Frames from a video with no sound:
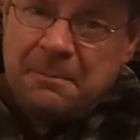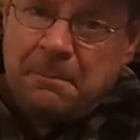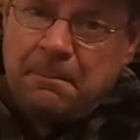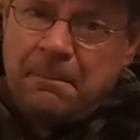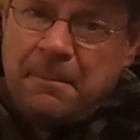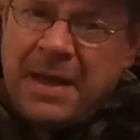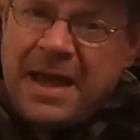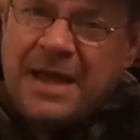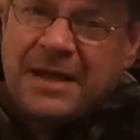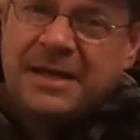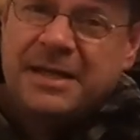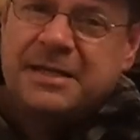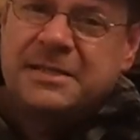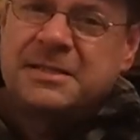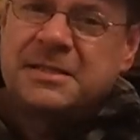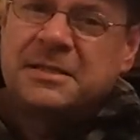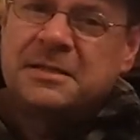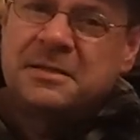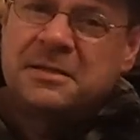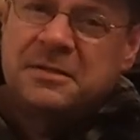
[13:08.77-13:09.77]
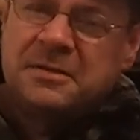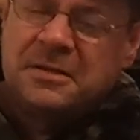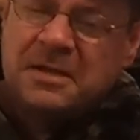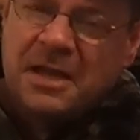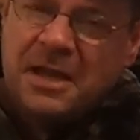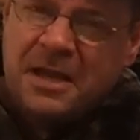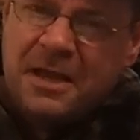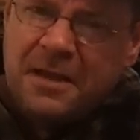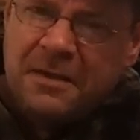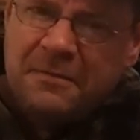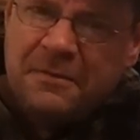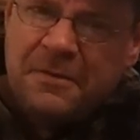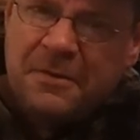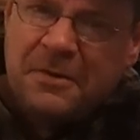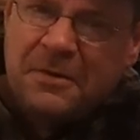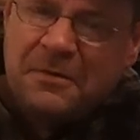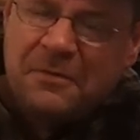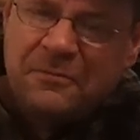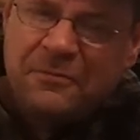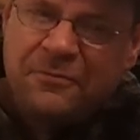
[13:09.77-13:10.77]
married and
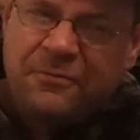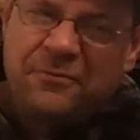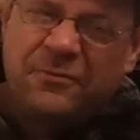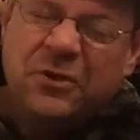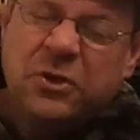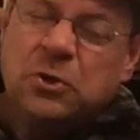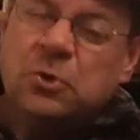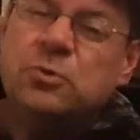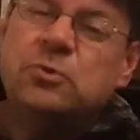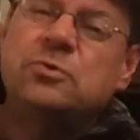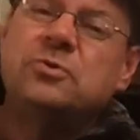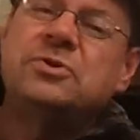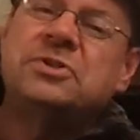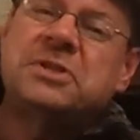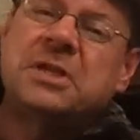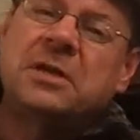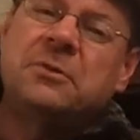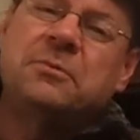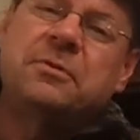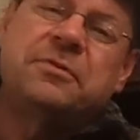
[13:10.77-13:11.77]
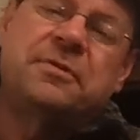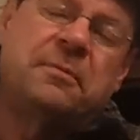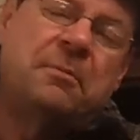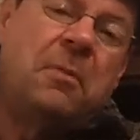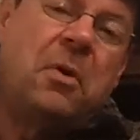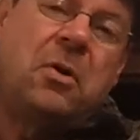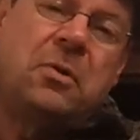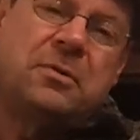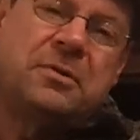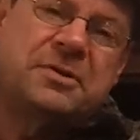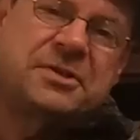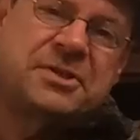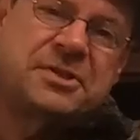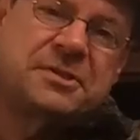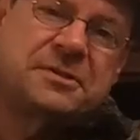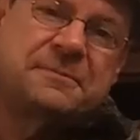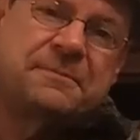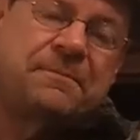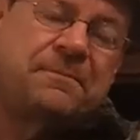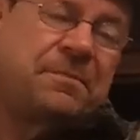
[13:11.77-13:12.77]
fused in with the
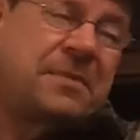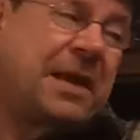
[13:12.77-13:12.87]
malts,